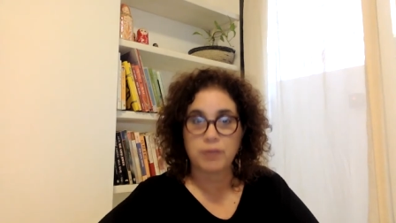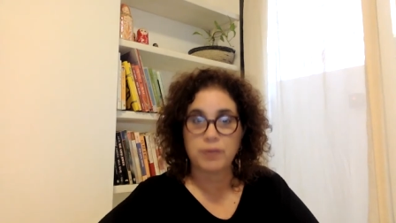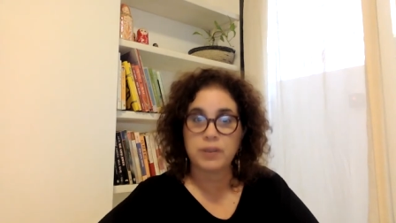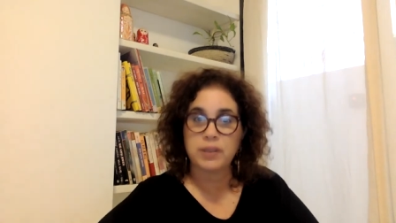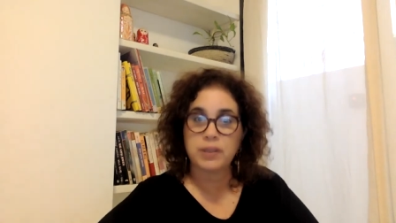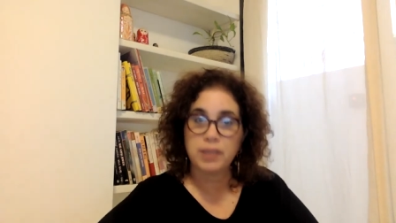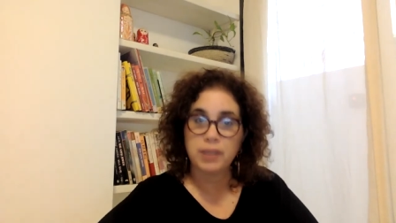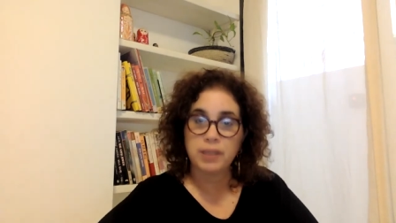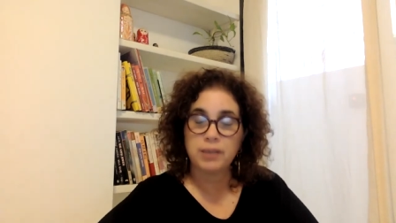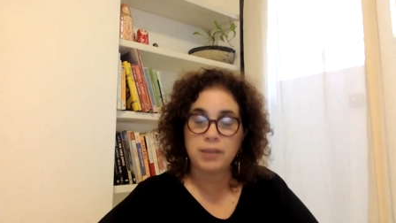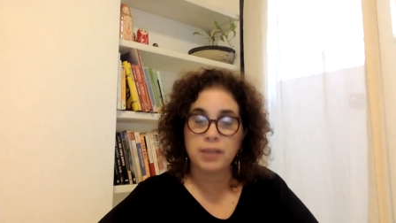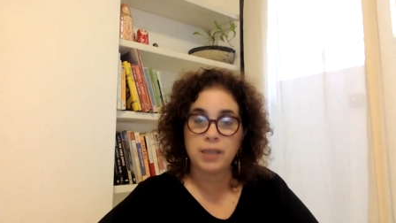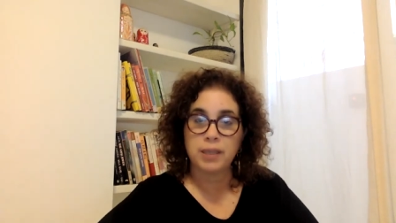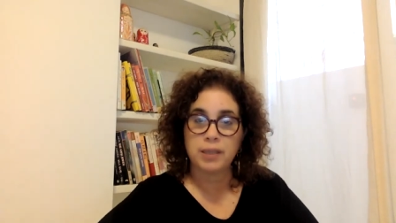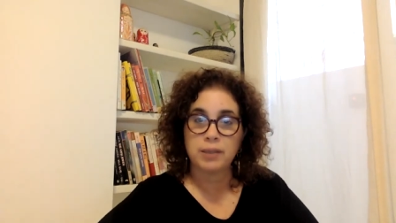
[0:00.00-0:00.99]

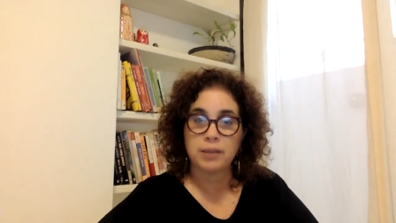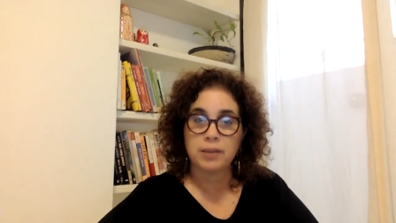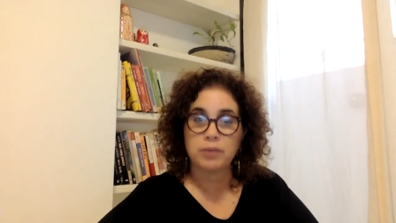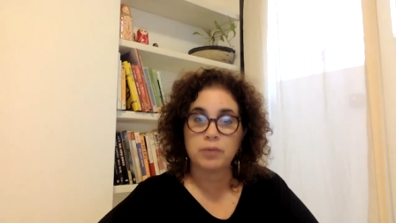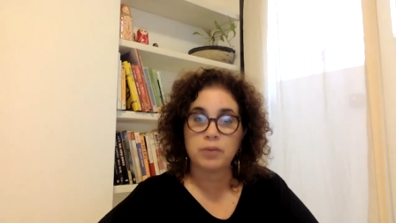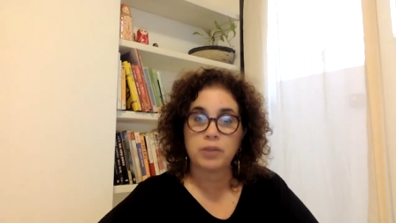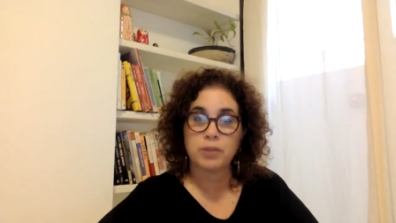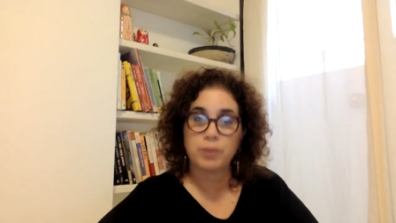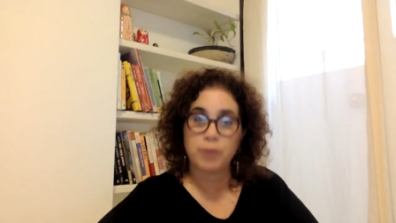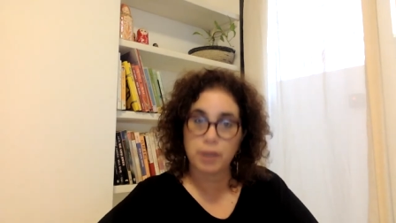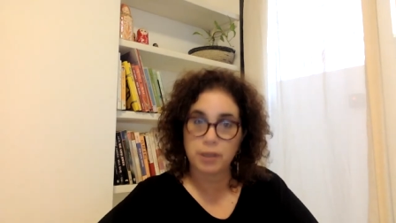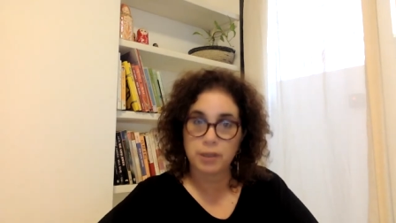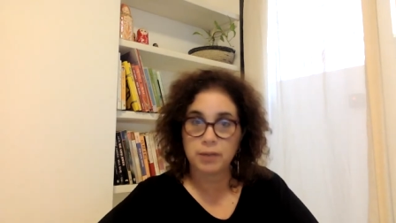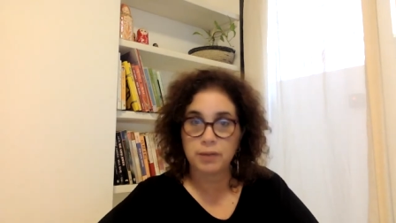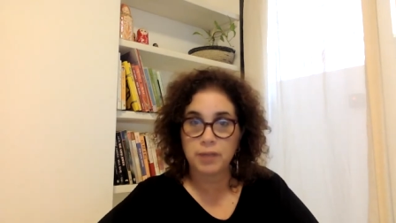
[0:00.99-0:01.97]
facilitate
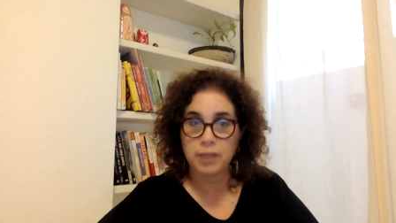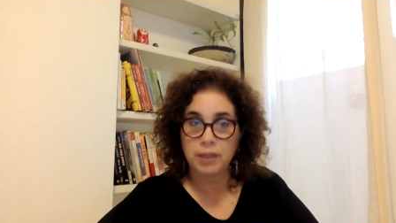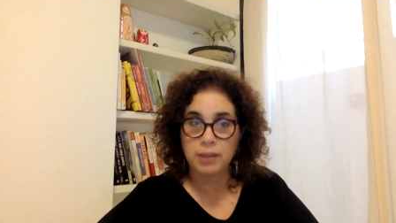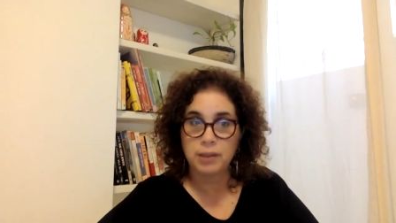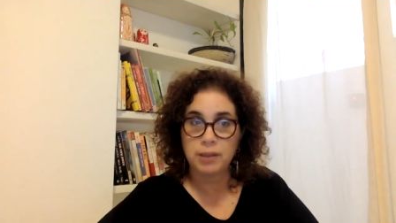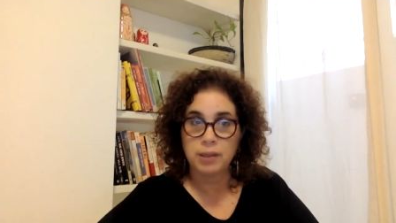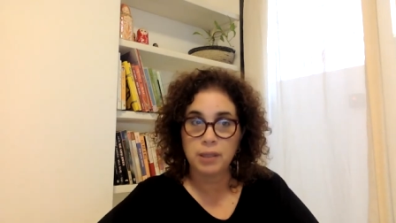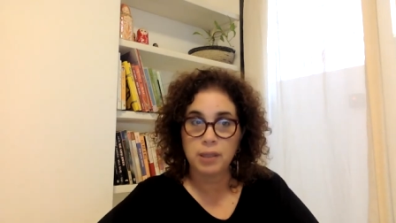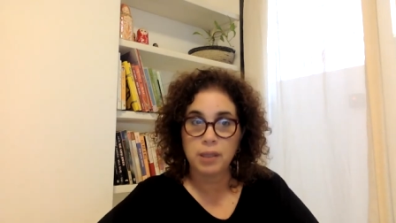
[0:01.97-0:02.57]
responsiveness